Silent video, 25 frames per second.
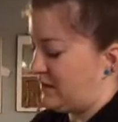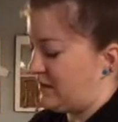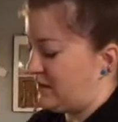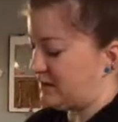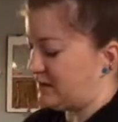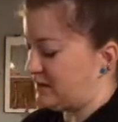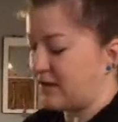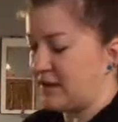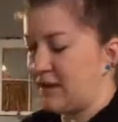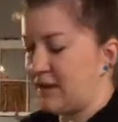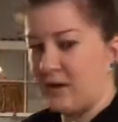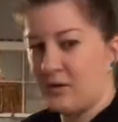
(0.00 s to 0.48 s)

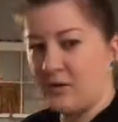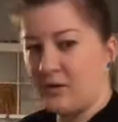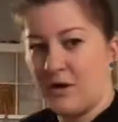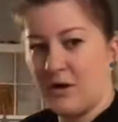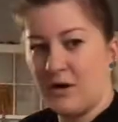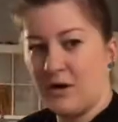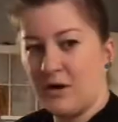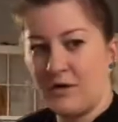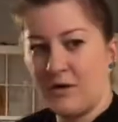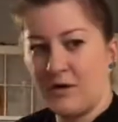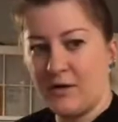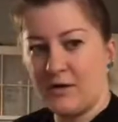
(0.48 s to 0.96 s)
it's getting
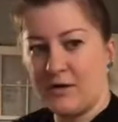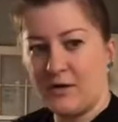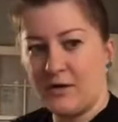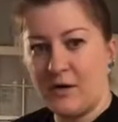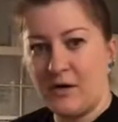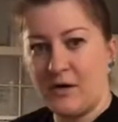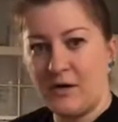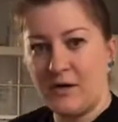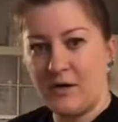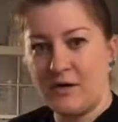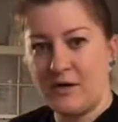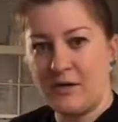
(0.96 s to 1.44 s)
longer and
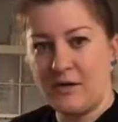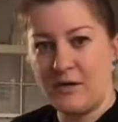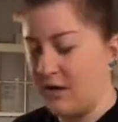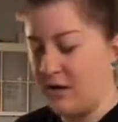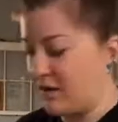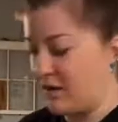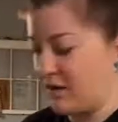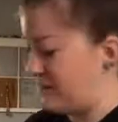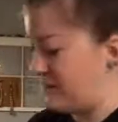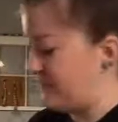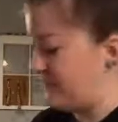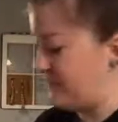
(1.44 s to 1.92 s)
longer and
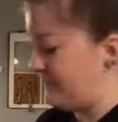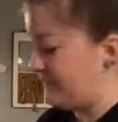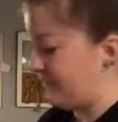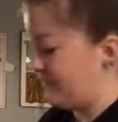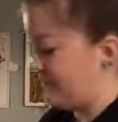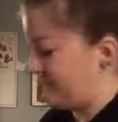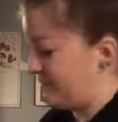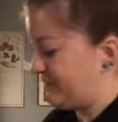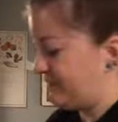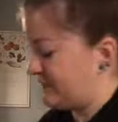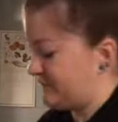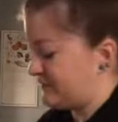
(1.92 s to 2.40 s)
longer.
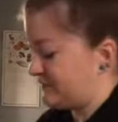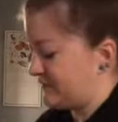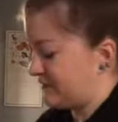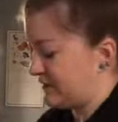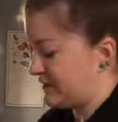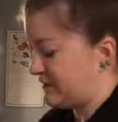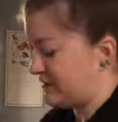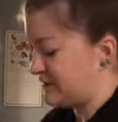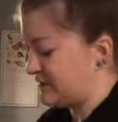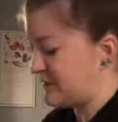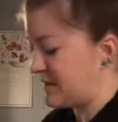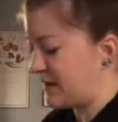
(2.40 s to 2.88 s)

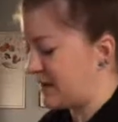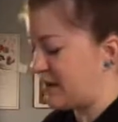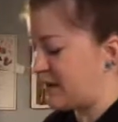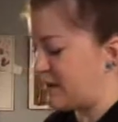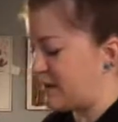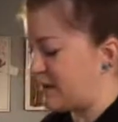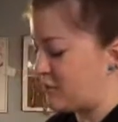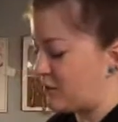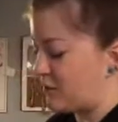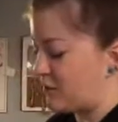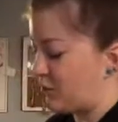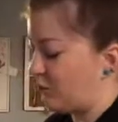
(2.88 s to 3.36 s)
It's
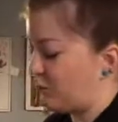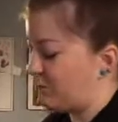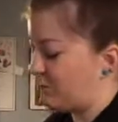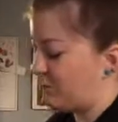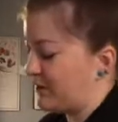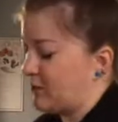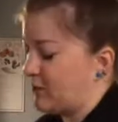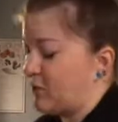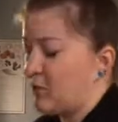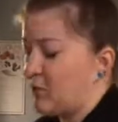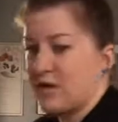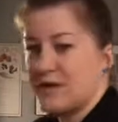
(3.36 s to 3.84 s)
making a rope
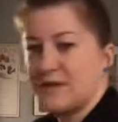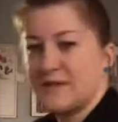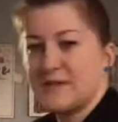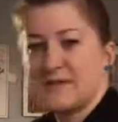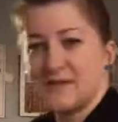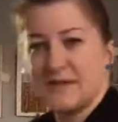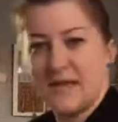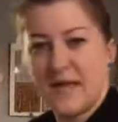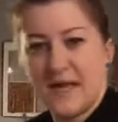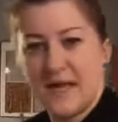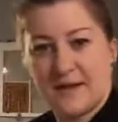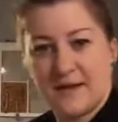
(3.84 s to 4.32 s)
or a
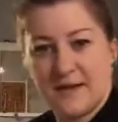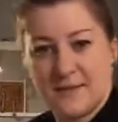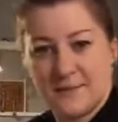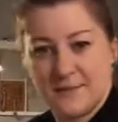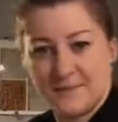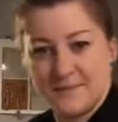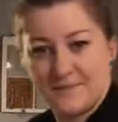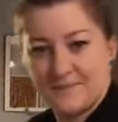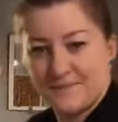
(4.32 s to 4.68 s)
snake.